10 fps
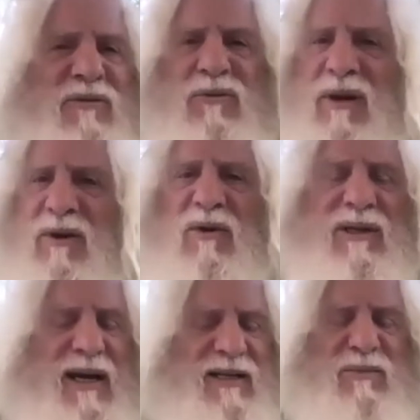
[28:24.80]
out of fear
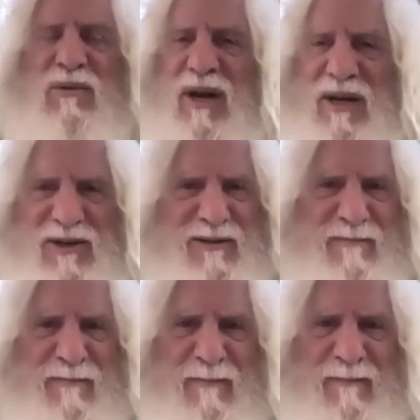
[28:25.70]
or desperation.
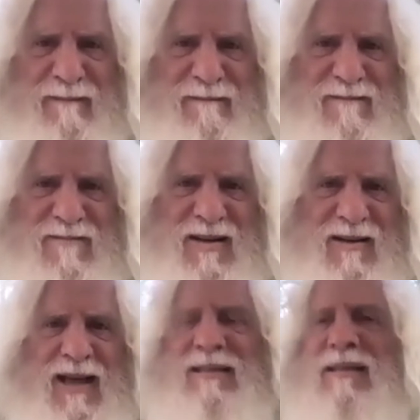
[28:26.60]

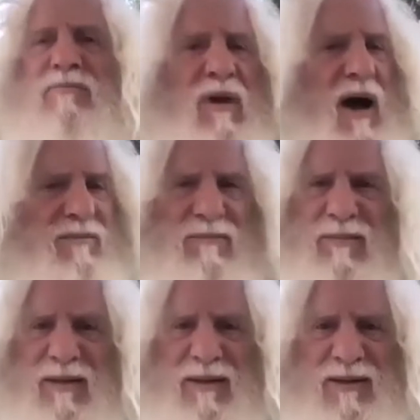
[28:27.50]
And that's the
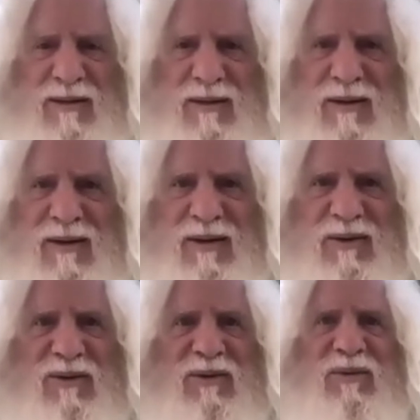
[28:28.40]
problem.
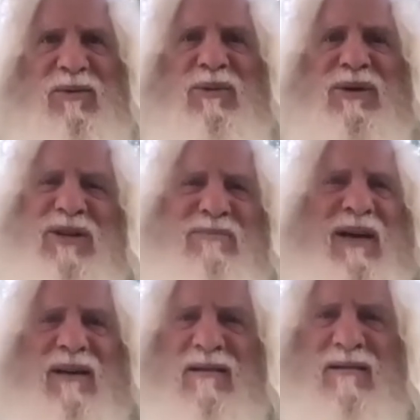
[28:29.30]
We should
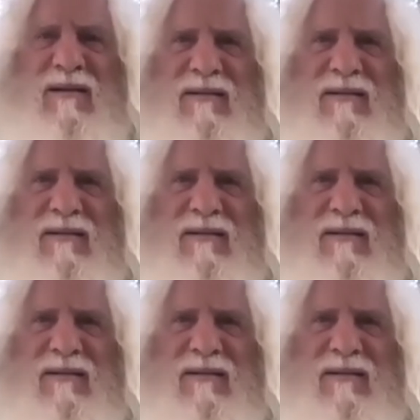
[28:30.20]
make